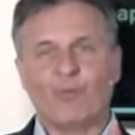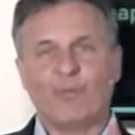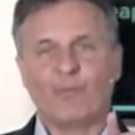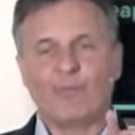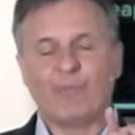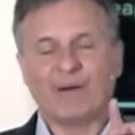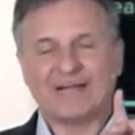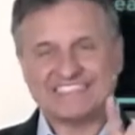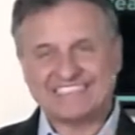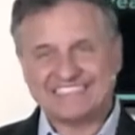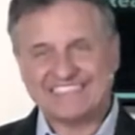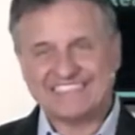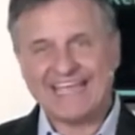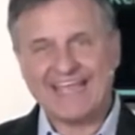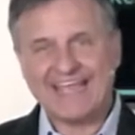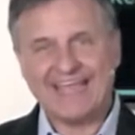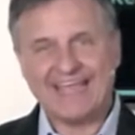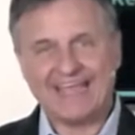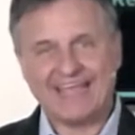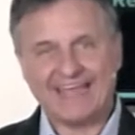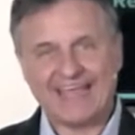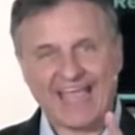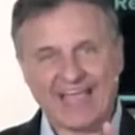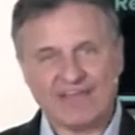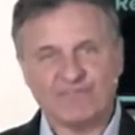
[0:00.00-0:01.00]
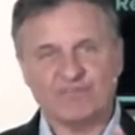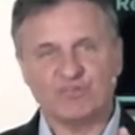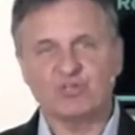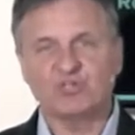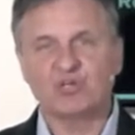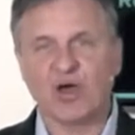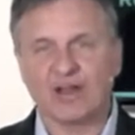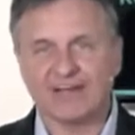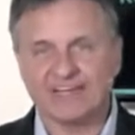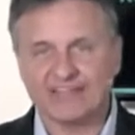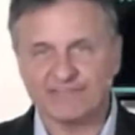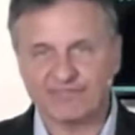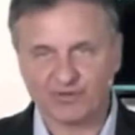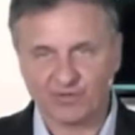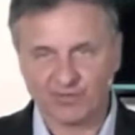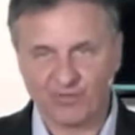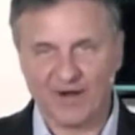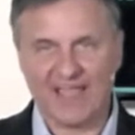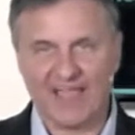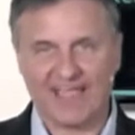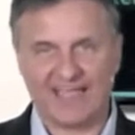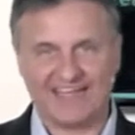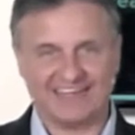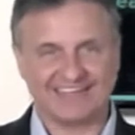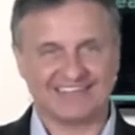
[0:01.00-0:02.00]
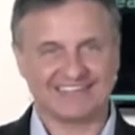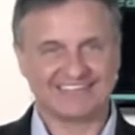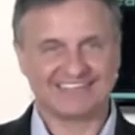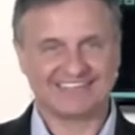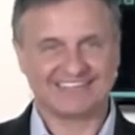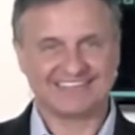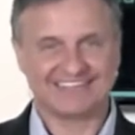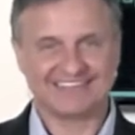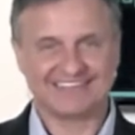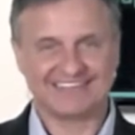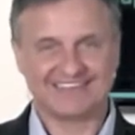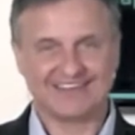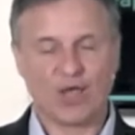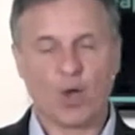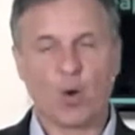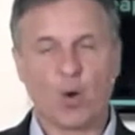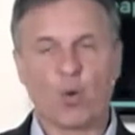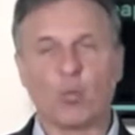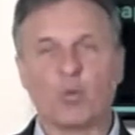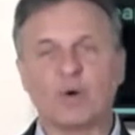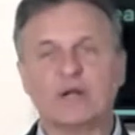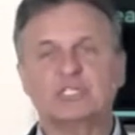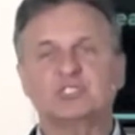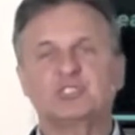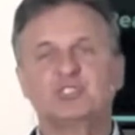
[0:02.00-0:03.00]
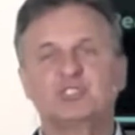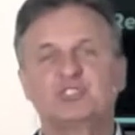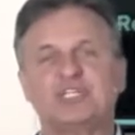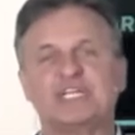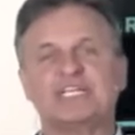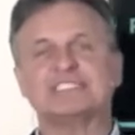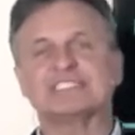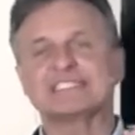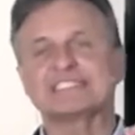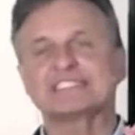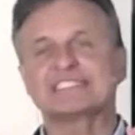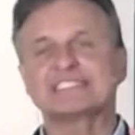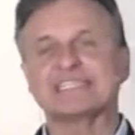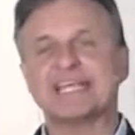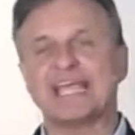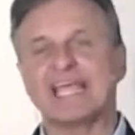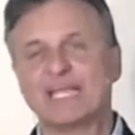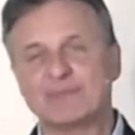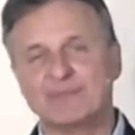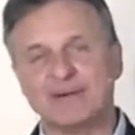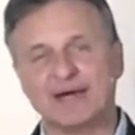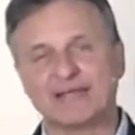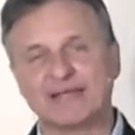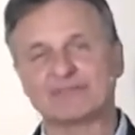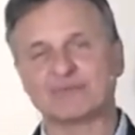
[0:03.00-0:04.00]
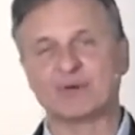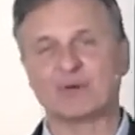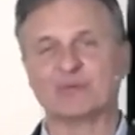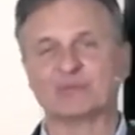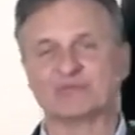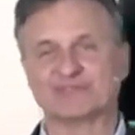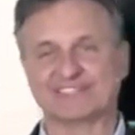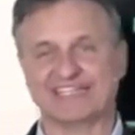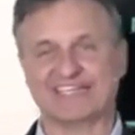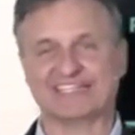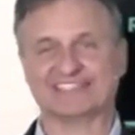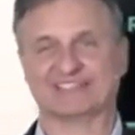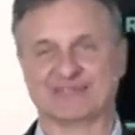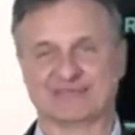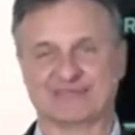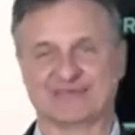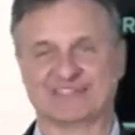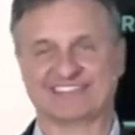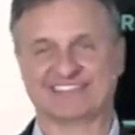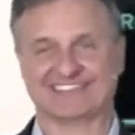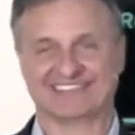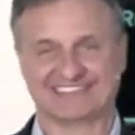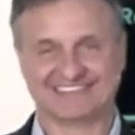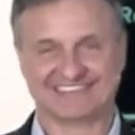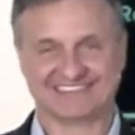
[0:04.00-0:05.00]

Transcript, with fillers: By saying, Have you not even read? What is Jesus saying about the Old Testament?